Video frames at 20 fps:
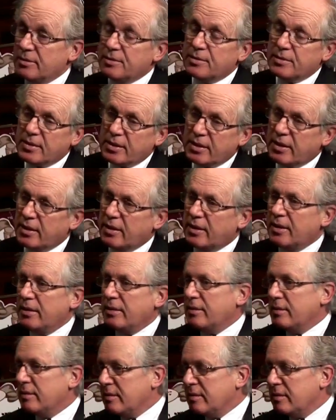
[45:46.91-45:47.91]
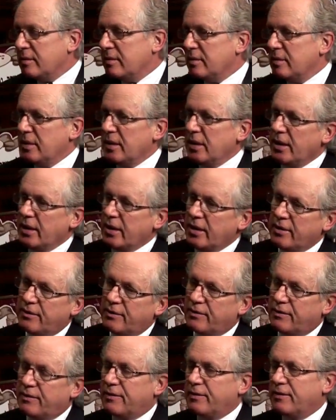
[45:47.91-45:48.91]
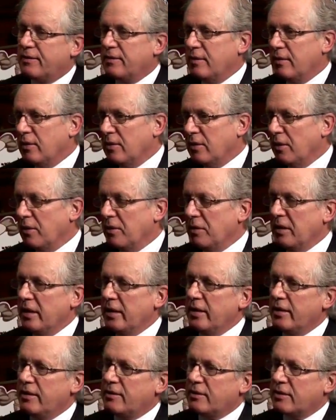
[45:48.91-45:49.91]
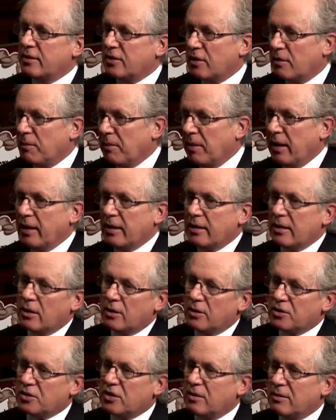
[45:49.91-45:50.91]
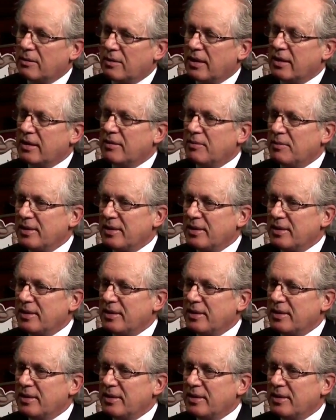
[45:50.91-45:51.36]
They eat. They don't eat Shabbat, lo Shabbat.